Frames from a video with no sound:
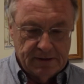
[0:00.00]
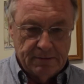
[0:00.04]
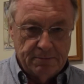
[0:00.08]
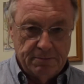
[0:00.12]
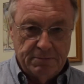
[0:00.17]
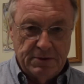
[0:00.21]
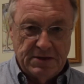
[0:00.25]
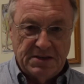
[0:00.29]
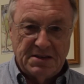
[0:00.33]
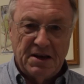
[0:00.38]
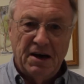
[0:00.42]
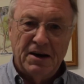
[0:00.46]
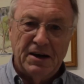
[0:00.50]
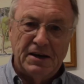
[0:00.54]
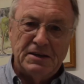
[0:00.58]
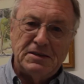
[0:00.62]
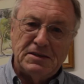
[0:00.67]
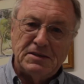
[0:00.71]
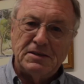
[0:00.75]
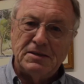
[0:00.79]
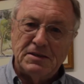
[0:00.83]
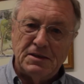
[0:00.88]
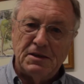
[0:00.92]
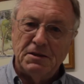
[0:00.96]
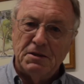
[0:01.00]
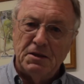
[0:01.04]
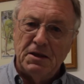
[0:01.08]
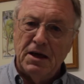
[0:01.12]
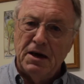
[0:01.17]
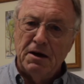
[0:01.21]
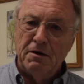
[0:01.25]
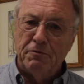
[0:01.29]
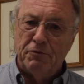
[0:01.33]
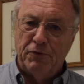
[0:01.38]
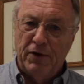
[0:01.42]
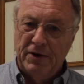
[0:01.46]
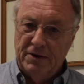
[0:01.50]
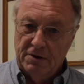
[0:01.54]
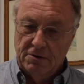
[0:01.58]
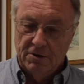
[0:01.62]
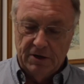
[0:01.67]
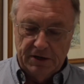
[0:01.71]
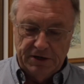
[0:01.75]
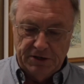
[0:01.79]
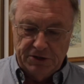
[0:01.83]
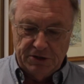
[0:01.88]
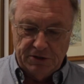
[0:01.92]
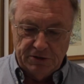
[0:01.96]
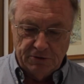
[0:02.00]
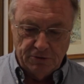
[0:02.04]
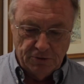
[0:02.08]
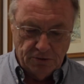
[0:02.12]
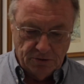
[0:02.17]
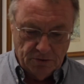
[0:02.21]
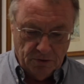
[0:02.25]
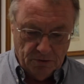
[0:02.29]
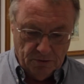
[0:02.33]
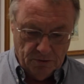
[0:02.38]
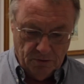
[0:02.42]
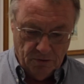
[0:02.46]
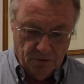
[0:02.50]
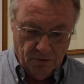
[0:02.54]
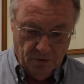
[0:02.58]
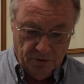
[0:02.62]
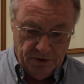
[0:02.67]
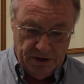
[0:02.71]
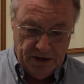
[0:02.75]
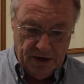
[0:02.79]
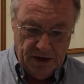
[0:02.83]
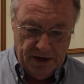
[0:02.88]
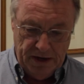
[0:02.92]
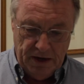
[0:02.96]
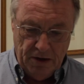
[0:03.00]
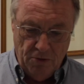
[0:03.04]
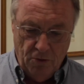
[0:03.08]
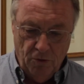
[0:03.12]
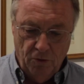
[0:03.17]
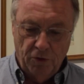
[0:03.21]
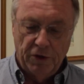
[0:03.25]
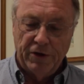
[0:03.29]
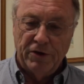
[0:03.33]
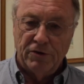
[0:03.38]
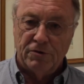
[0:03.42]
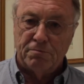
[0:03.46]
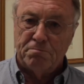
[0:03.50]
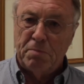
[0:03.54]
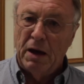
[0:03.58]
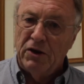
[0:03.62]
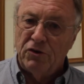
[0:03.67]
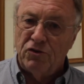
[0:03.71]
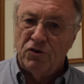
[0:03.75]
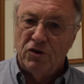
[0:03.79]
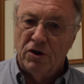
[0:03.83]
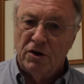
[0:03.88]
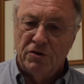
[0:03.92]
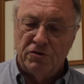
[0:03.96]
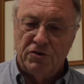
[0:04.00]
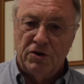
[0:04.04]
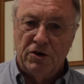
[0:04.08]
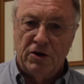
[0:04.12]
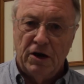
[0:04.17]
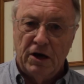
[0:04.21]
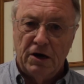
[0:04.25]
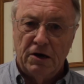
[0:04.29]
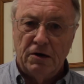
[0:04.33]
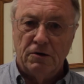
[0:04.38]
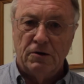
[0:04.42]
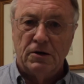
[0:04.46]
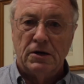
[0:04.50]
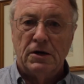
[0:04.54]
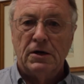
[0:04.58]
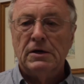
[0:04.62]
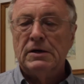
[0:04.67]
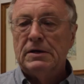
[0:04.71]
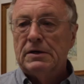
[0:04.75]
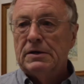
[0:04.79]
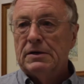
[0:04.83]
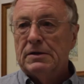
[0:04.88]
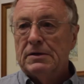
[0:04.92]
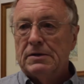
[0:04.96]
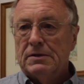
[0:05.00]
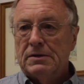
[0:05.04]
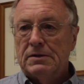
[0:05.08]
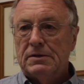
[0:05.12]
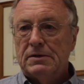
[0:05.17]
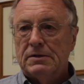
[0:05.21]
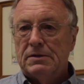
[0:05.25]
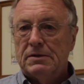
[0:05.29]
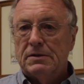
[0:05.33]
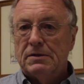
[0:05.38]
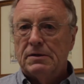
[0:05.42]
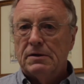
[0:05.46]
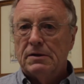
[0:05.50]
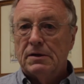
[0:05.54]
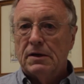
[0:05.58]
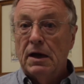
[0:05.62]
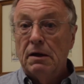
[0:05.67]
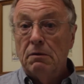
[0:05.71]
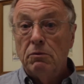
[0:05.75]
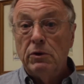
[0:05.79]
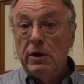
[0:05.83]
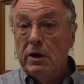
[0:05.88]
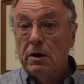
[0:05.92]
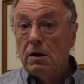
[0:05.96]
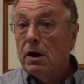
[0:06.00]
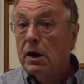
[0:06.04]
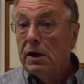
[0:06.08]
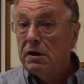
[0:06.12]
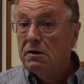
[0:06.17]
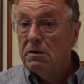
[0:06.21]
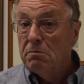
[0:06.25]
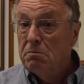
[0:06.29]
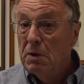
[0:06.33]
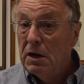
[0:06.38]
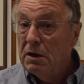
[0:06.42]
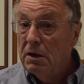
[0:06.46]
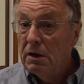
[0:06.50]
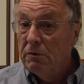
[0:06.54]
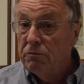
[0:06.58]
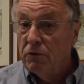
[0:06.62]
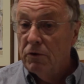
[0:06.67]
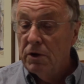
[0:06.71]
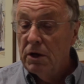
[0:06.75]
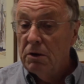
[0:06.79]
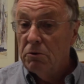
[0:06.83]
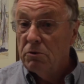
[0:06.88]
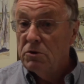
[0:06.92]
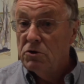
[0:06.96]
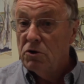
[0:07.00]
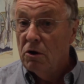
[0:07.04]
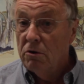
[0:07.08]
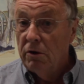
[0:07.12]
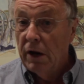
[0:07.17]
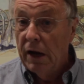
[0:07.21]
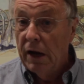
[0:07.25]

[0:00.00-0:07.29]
Besides, they're a federal issue, or really, all these pensioners, you know. Can we arrange a meeting for you with John